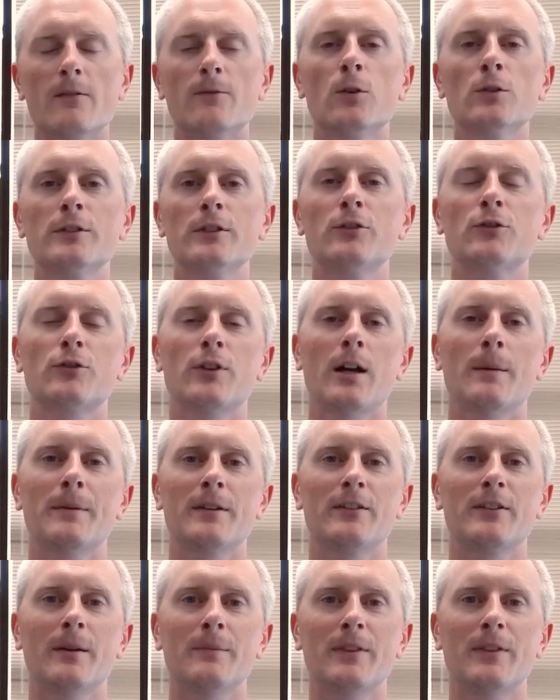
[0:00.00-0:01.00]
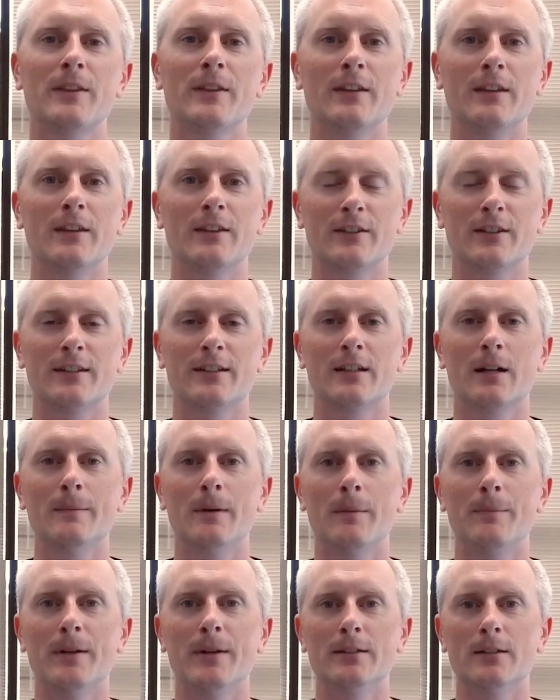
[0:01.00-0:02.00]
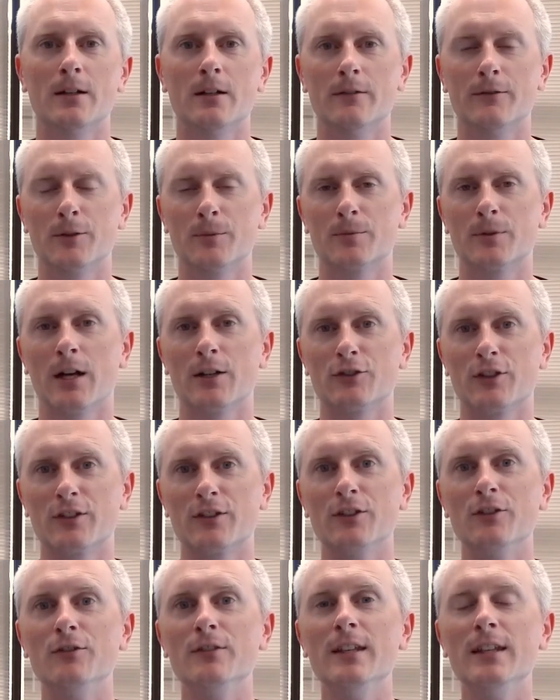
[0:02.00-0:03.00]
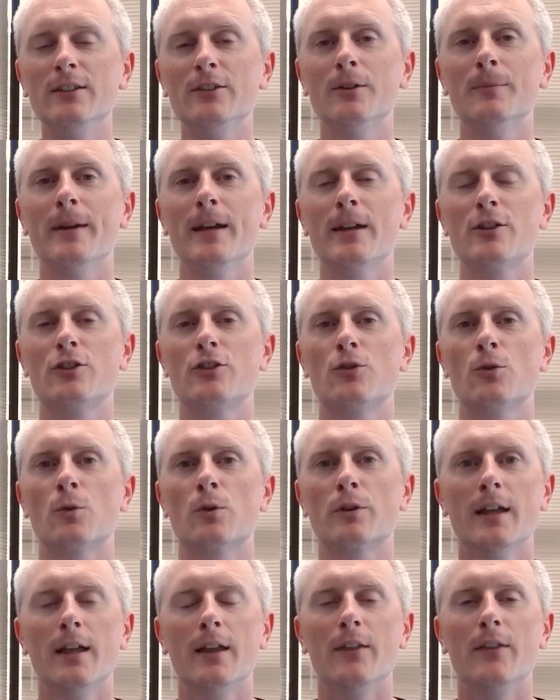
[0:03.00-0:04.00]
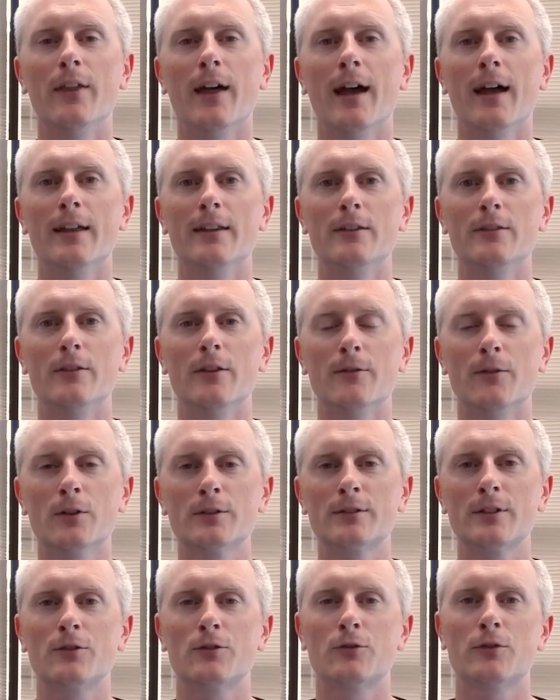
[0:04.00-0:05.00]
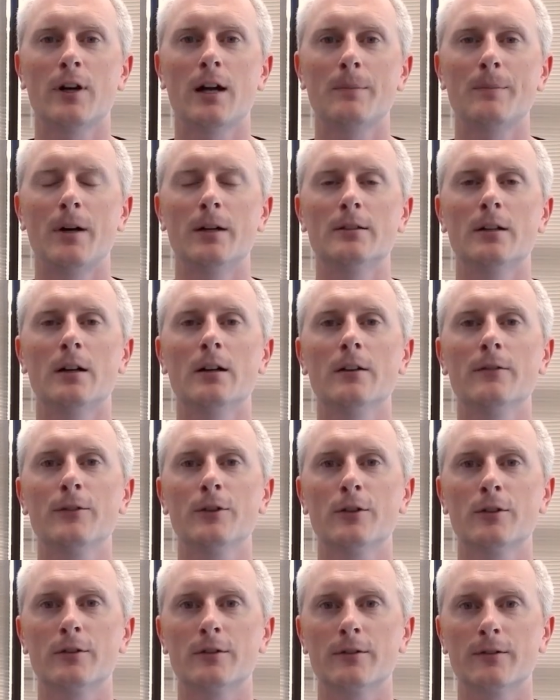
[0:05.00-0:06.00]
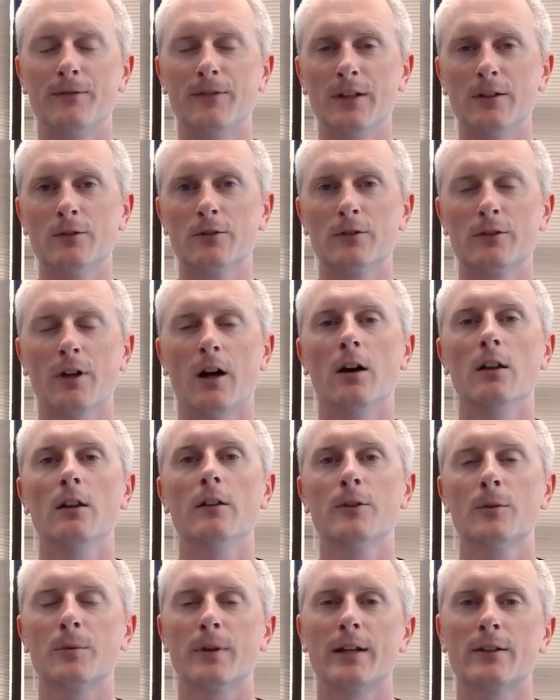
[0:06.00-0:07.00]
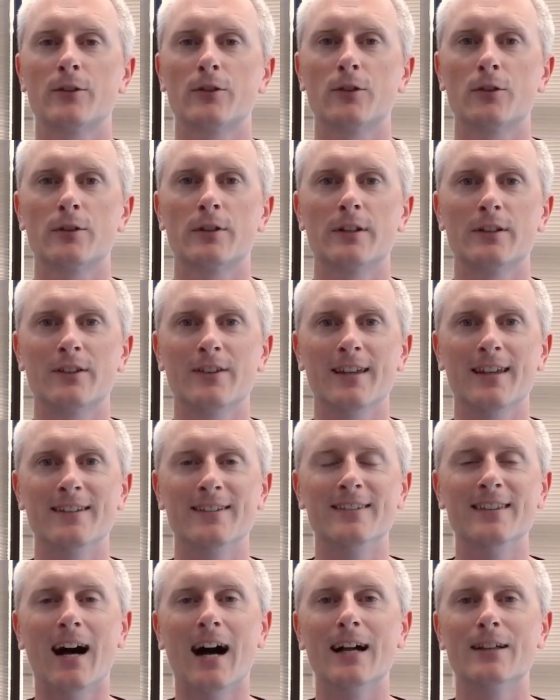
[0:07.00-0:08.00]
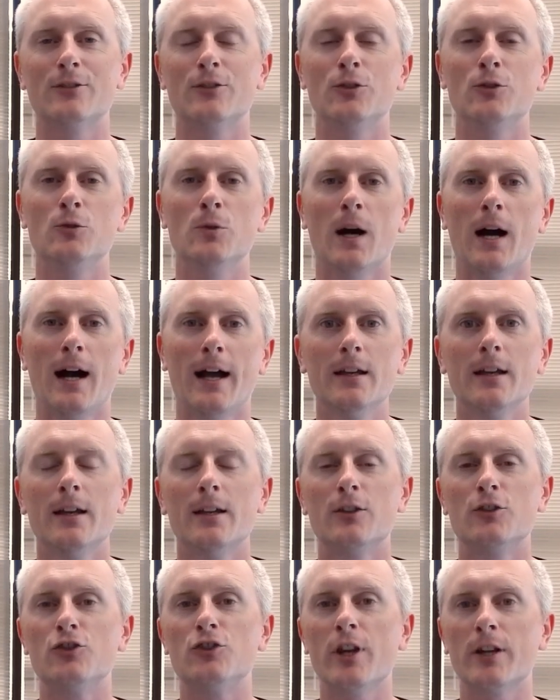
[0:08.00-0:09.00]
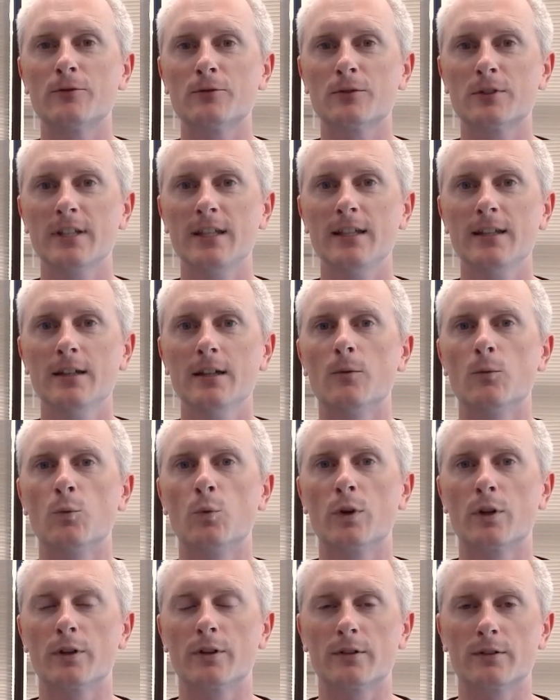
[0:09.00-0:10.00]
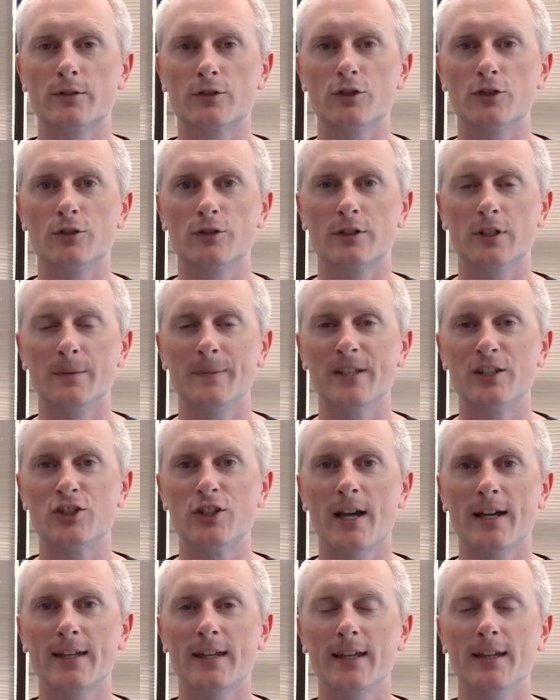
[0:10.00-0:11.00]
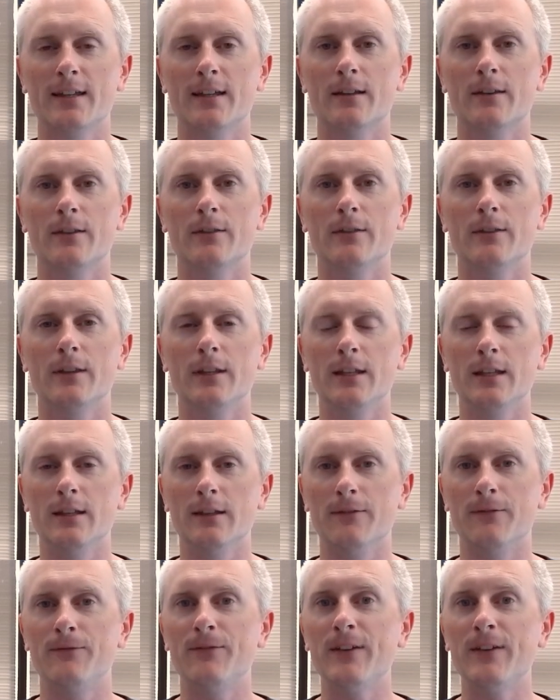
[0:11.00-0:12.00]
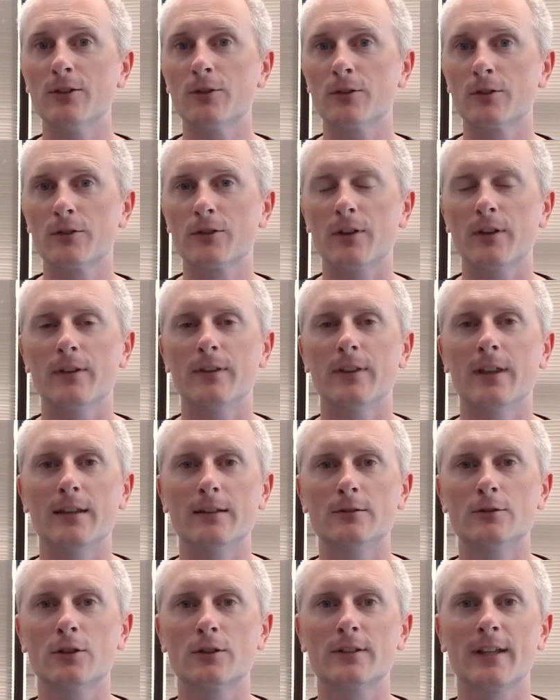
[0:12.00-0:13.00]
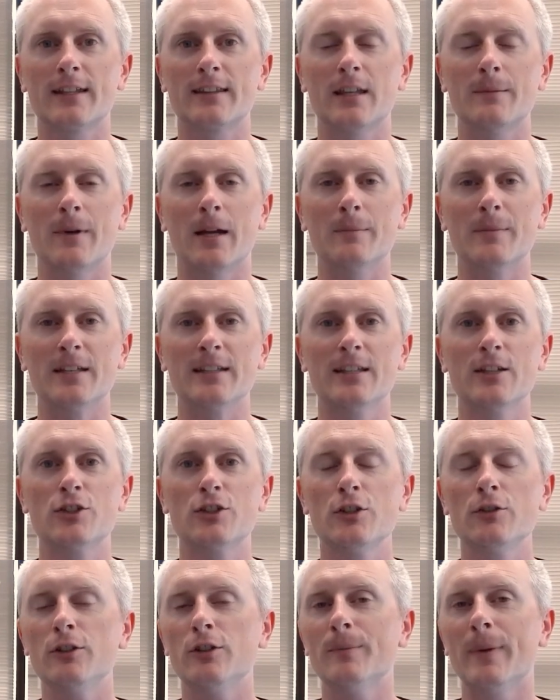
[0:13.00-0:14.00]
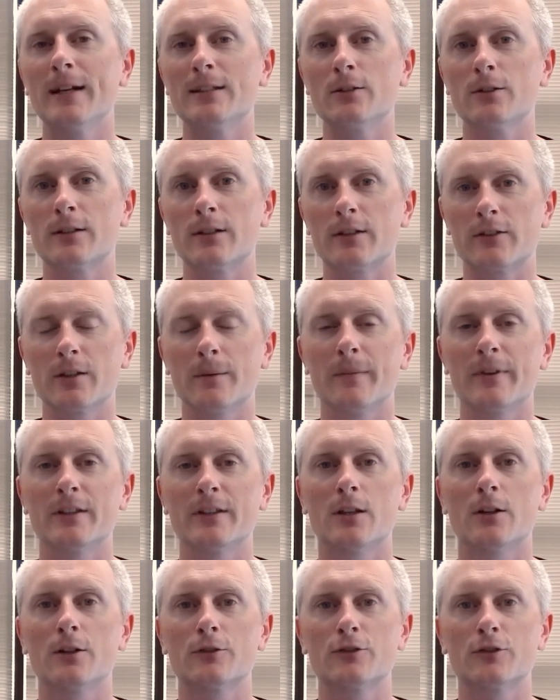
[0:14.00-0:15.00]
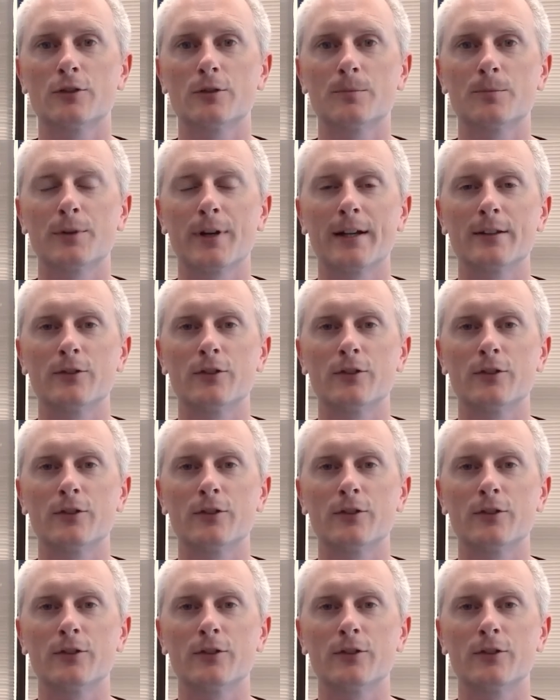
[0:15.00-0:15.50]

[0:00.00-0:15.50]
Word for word: Voltage drop is something that's going to come up in all of your projects. You need to make sure that the voltage drop on all of your feeders, all of your branch circuits is not too high. Generally, where you're going to be checking the feeders that look like they might be an issue, you might look at some of the larger branch